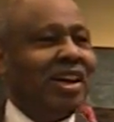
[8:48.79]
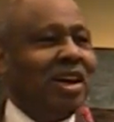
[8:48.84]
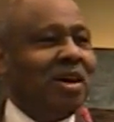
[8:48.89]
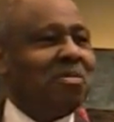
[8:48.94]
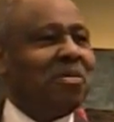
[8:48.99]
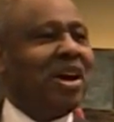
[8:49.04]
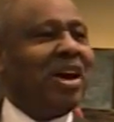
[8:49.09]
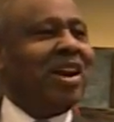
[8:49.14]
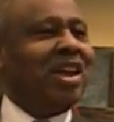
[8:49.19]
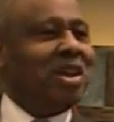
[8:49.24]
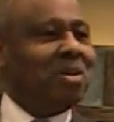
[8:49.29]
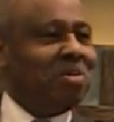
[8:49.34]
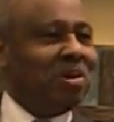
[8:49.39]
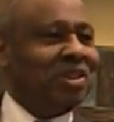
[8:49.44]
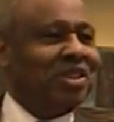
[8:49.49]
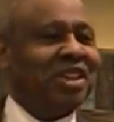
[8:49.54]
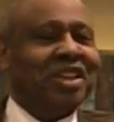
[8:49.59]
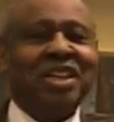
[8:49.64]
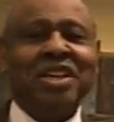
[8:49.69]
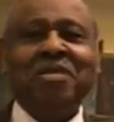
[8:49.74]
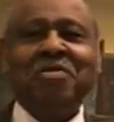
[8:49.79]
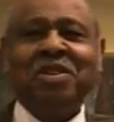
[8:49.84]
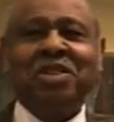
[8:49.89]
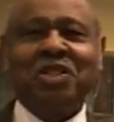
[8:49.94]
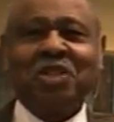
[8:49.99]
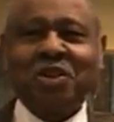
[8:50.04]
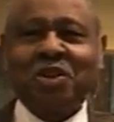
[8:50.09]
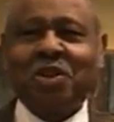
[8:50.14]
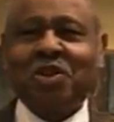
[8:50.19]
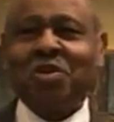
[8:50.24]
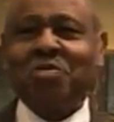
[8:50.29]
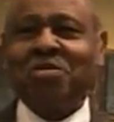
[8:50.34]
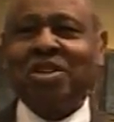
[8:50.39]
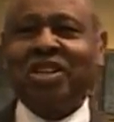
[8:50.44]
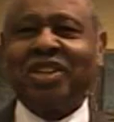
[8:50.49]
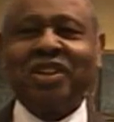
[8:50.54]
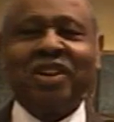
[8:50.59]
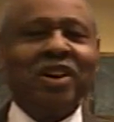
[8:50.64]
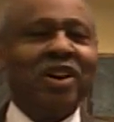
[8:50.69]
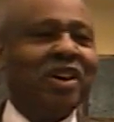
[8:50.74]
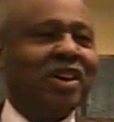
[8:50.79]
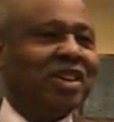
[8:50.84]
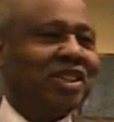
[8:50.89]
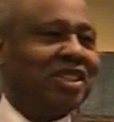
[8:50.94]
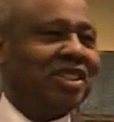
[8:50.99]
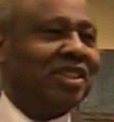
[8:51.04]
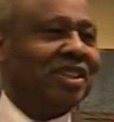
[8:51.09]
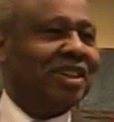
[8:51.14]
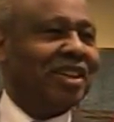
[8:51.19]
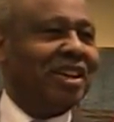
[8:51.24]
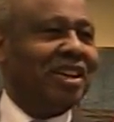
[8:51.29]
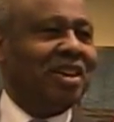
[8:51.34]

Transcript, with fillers: I'm not able to give it to you because